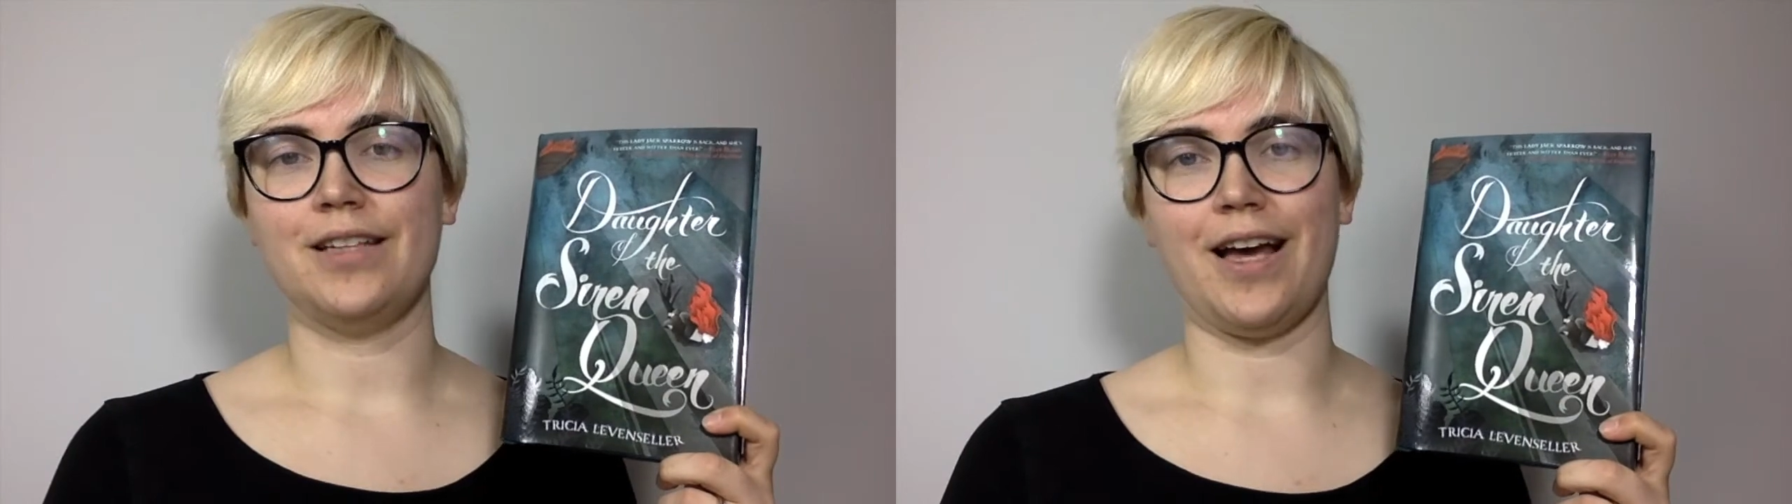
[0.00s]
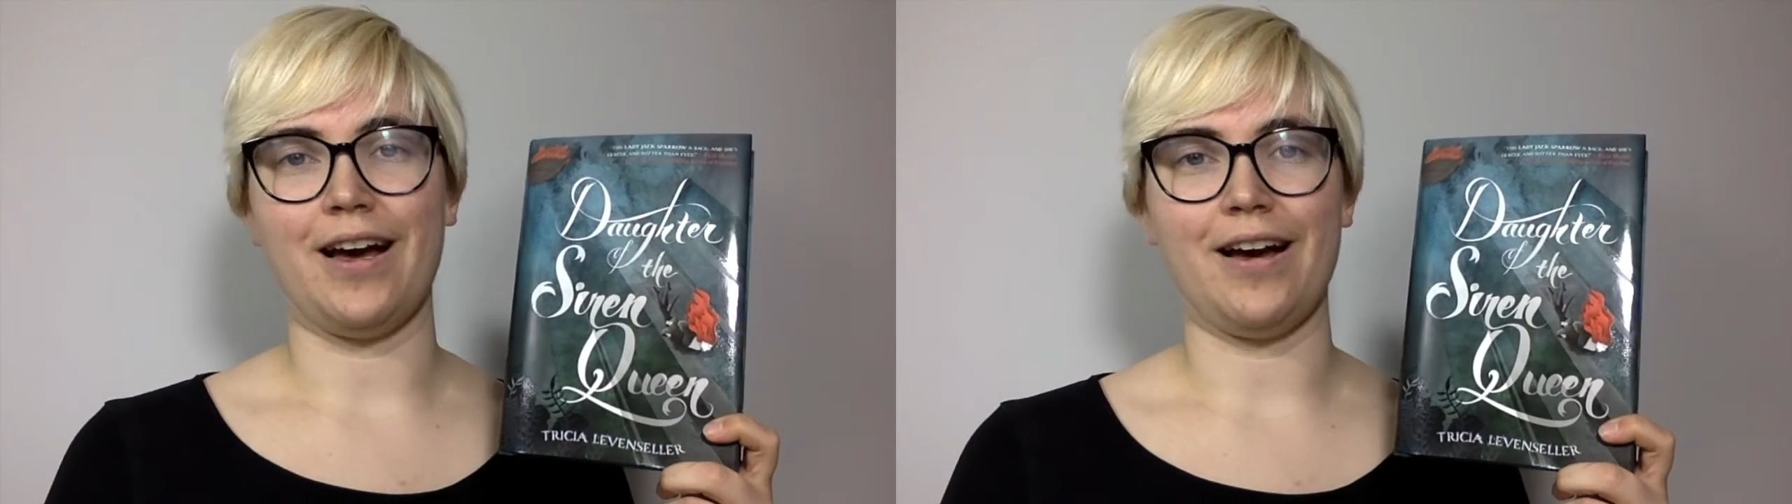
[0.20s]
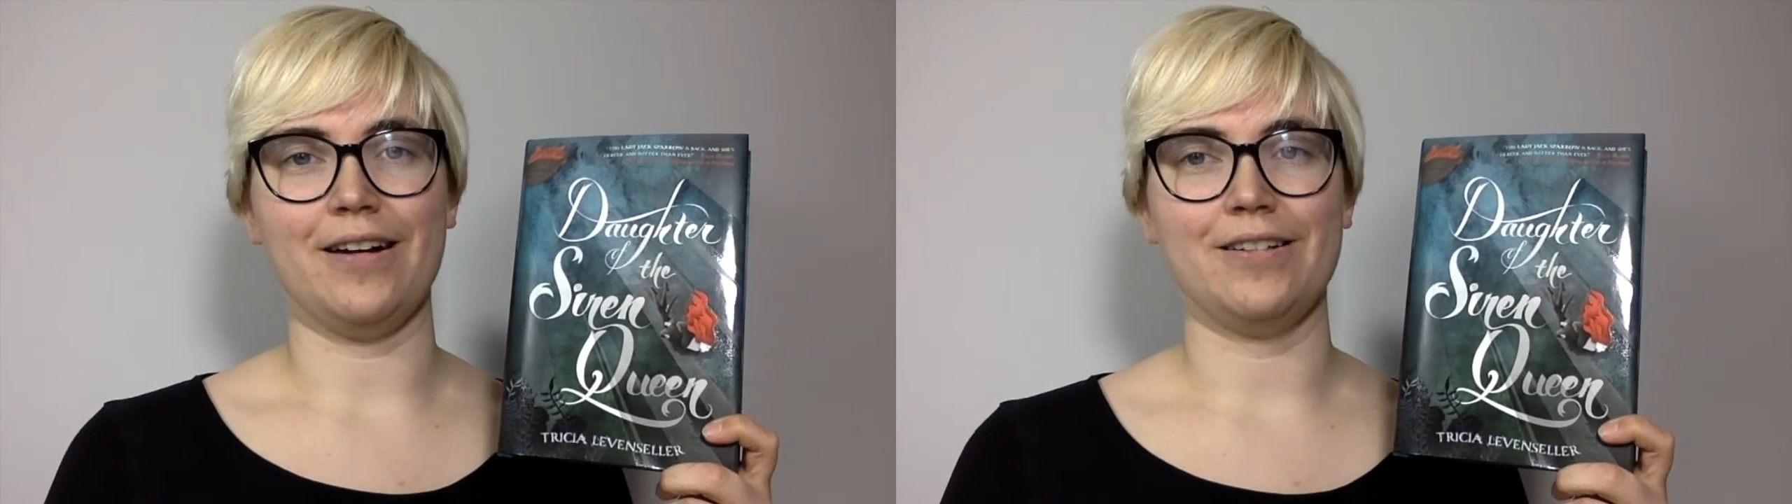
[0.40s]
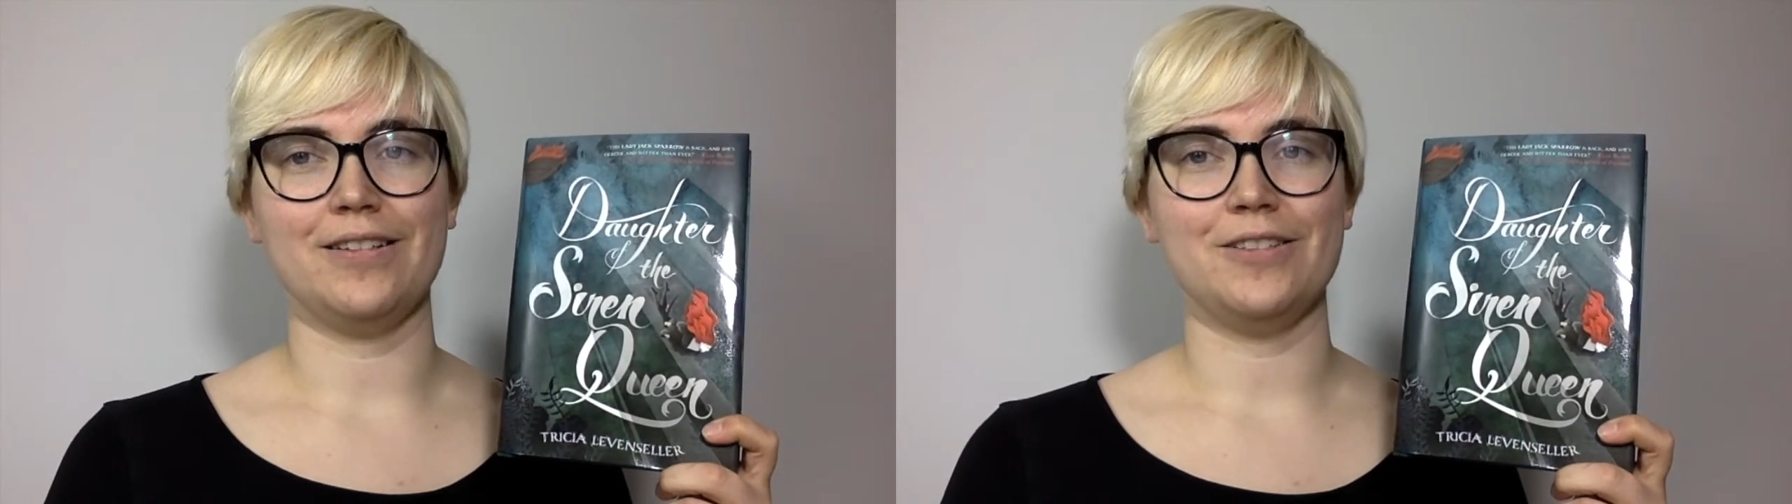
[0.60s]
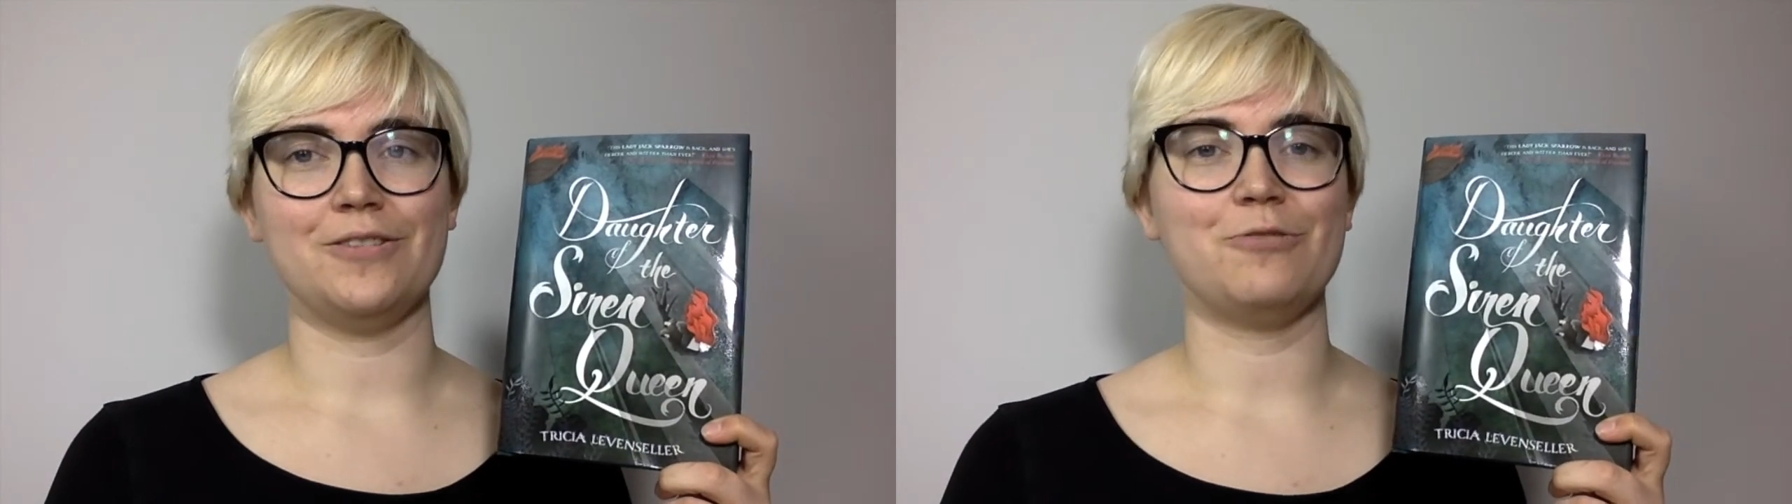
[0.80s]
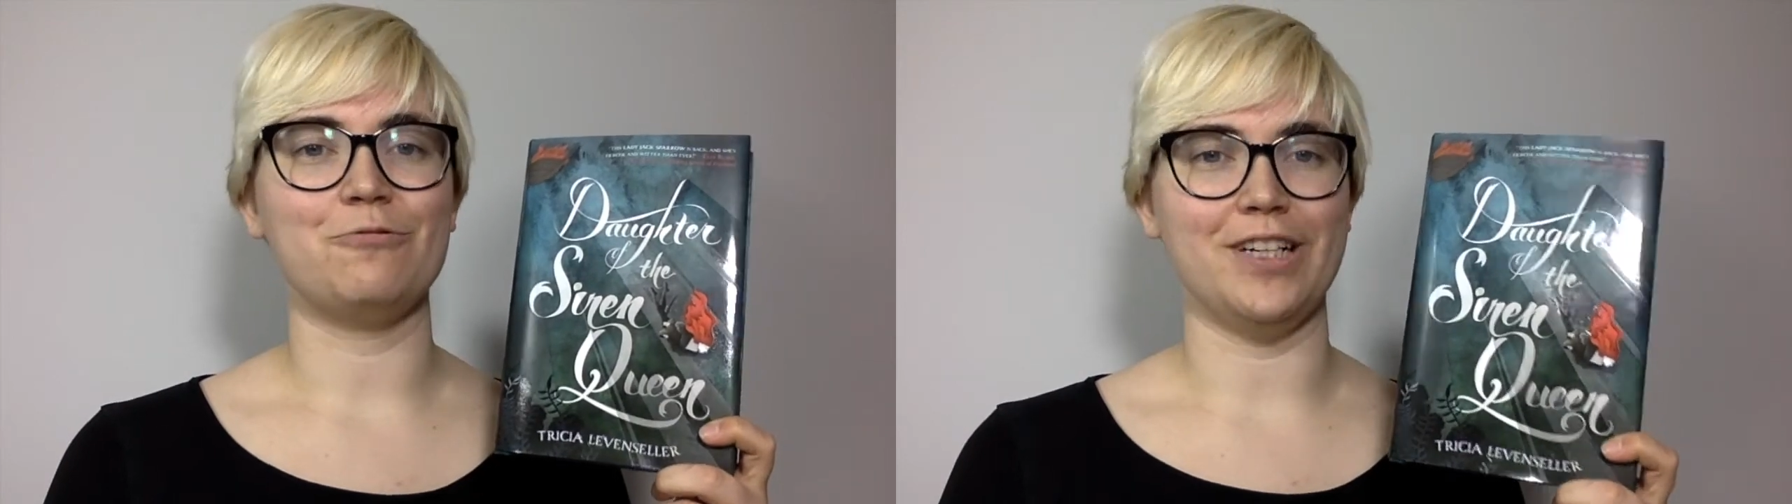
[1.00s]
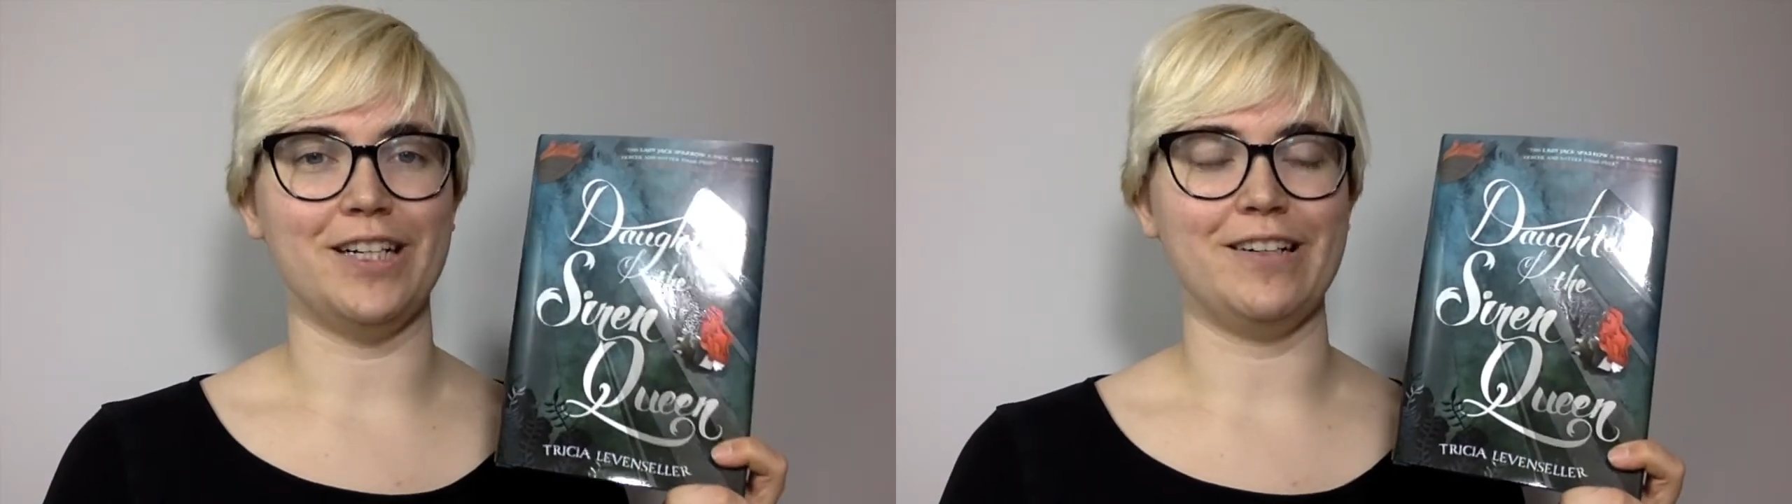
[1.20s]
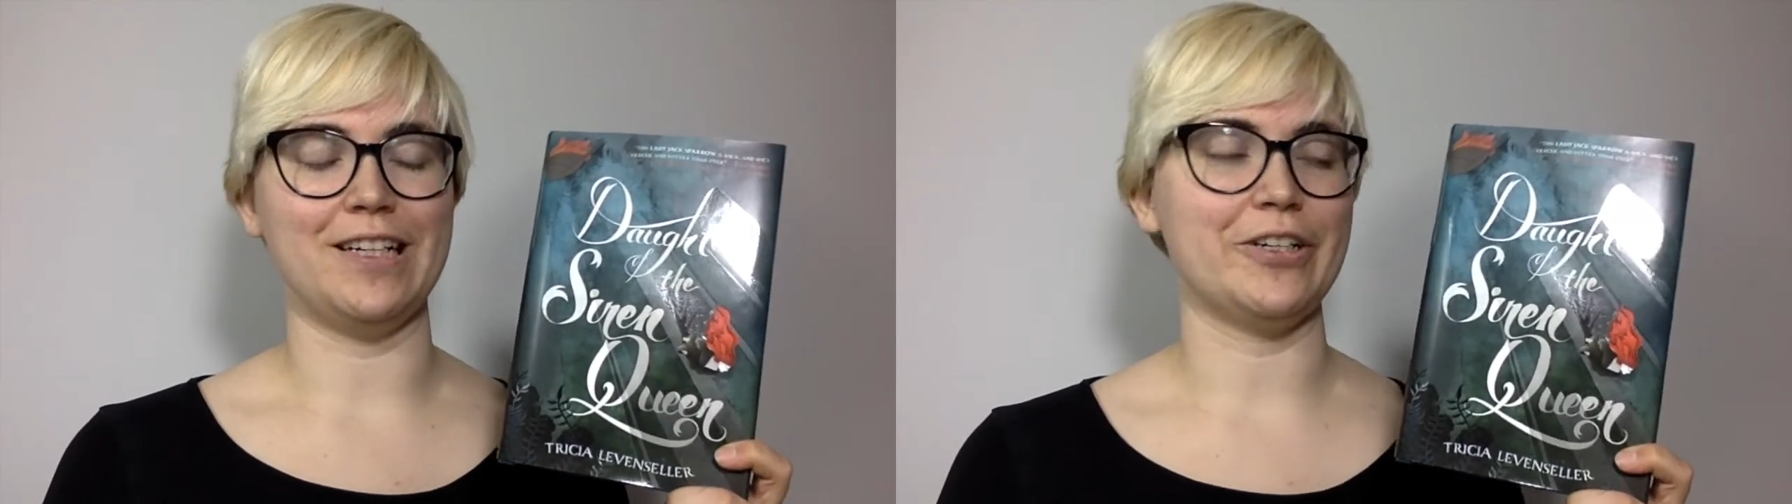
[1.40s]
yeah, it's really,
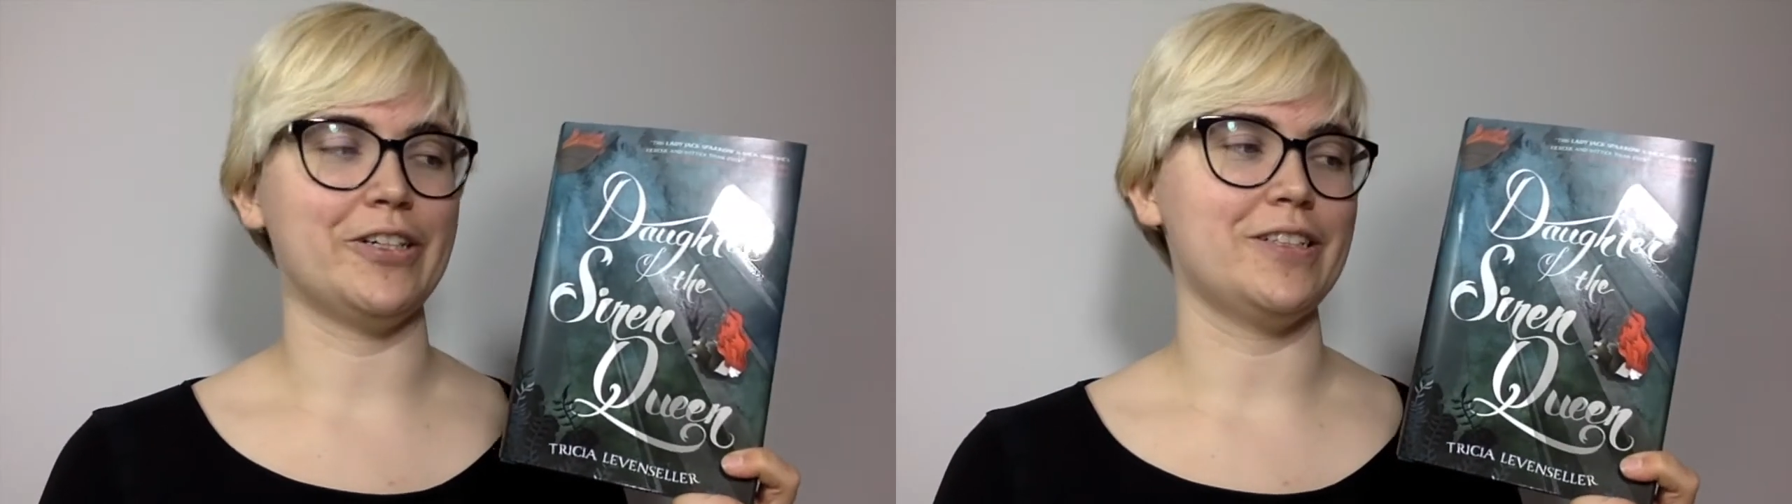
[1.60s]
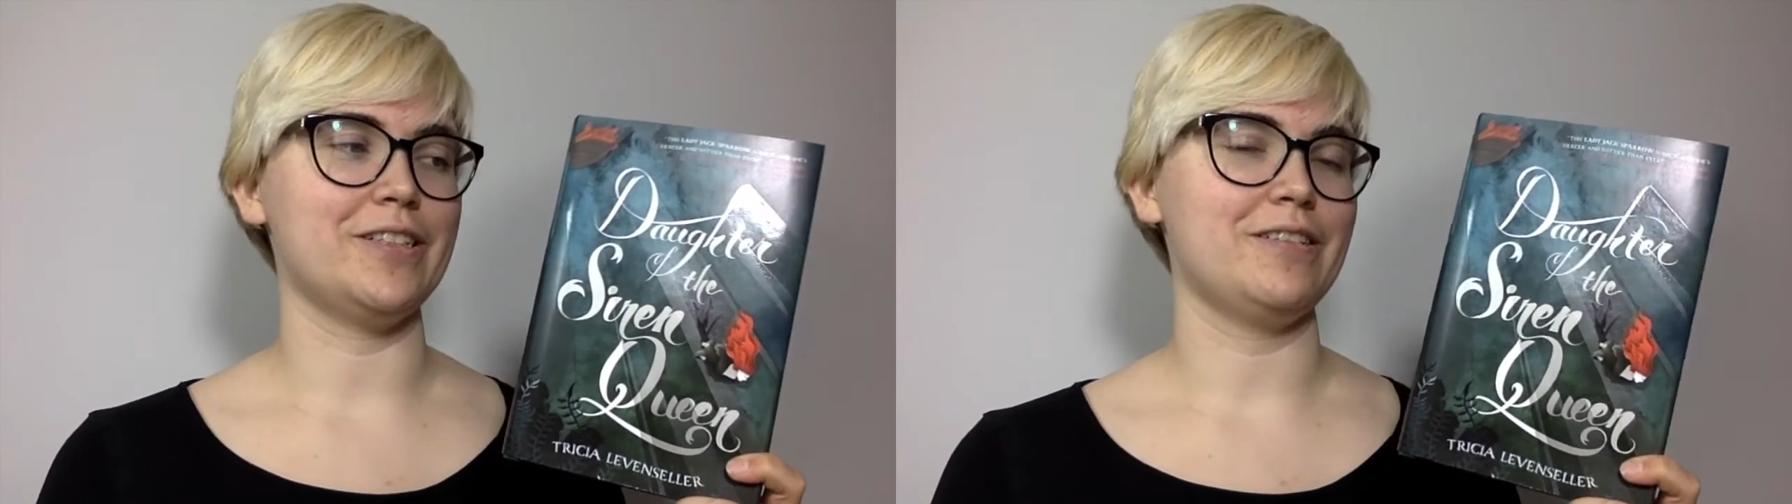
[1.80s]
really good.